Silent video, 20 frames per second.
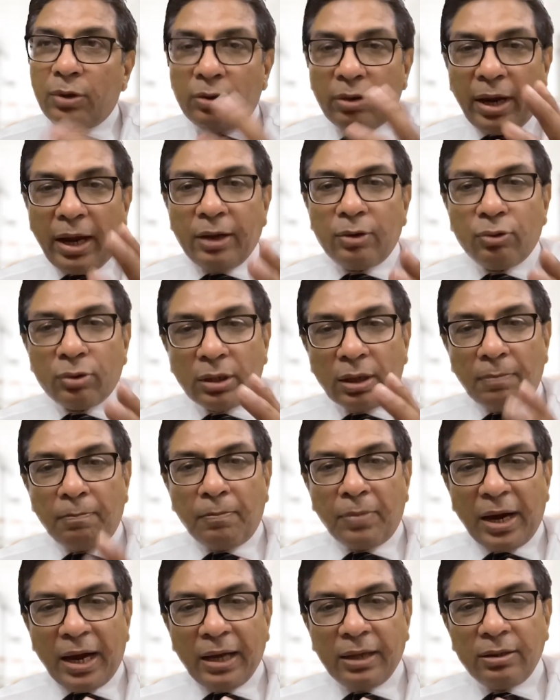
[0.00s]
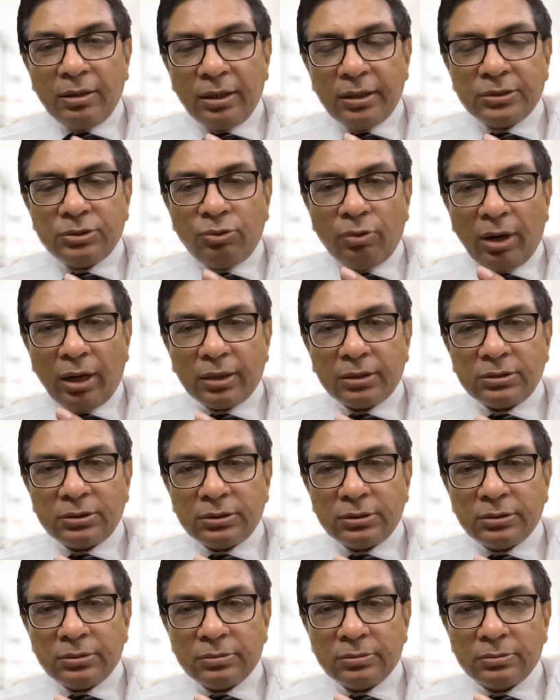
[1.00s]
try to combine these
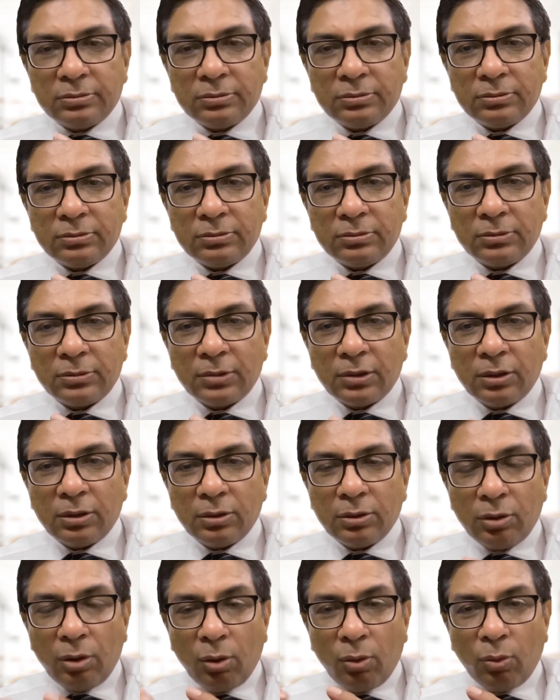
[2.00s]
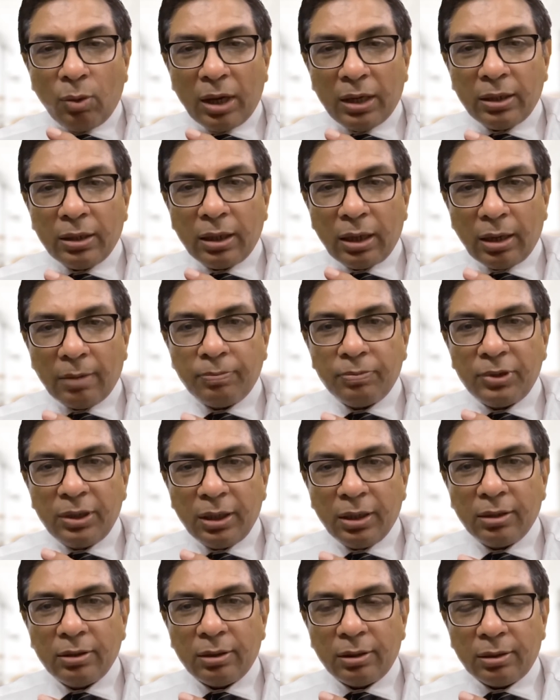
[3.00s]
drugs, go one up
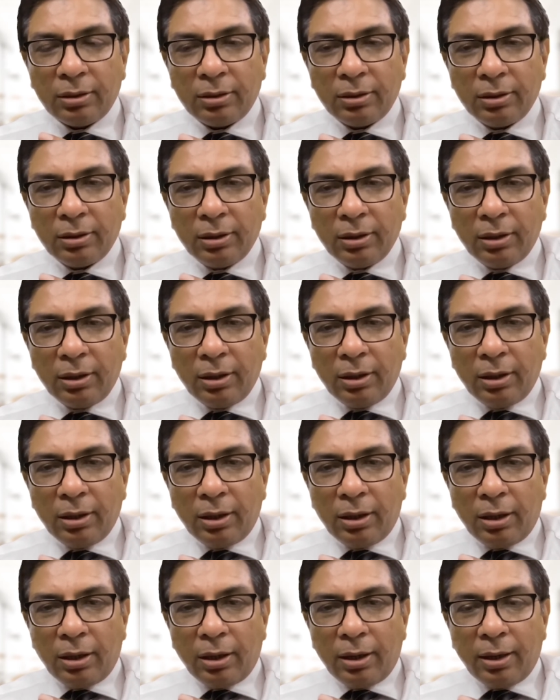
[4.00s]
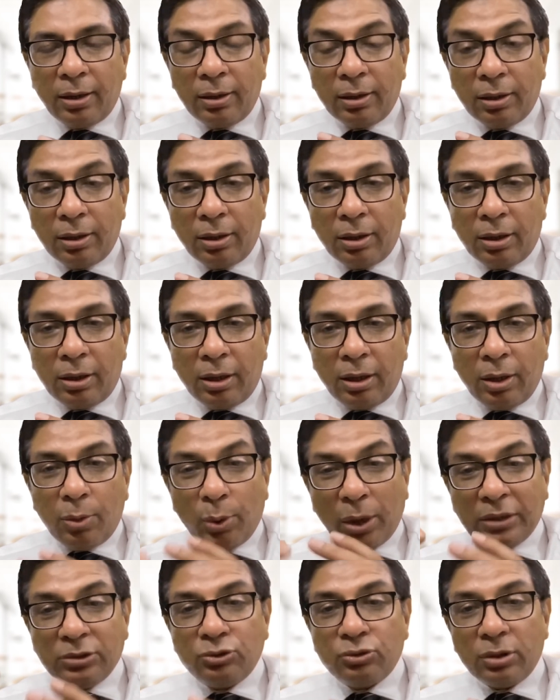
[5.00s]
the other, and
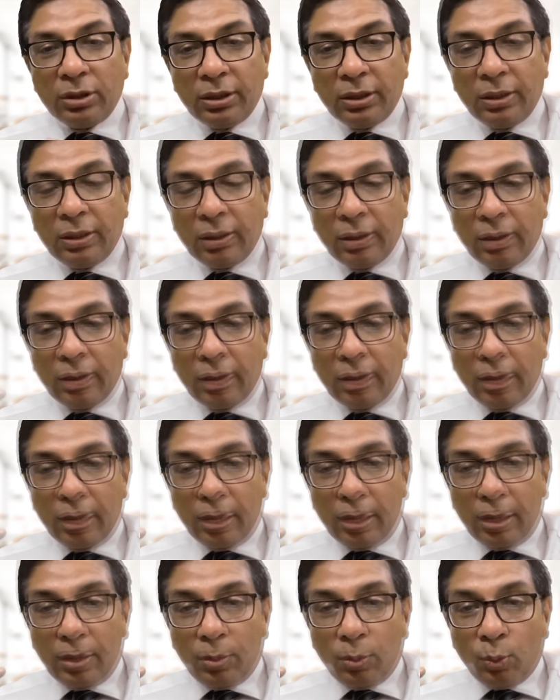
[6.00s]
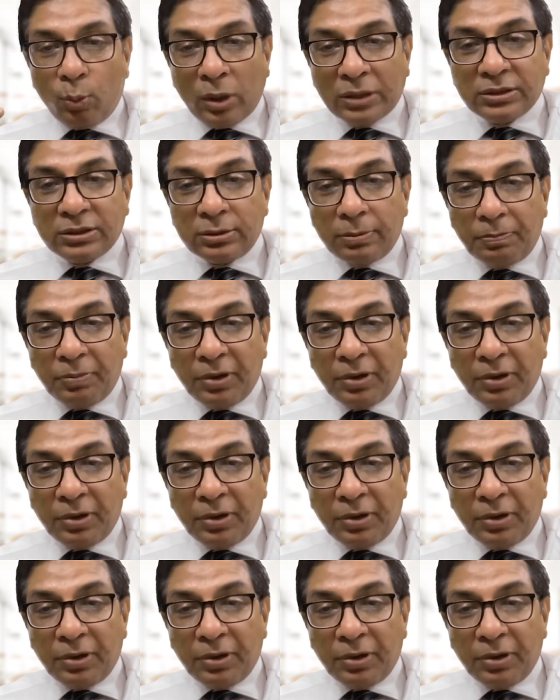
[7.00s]
eventually, once the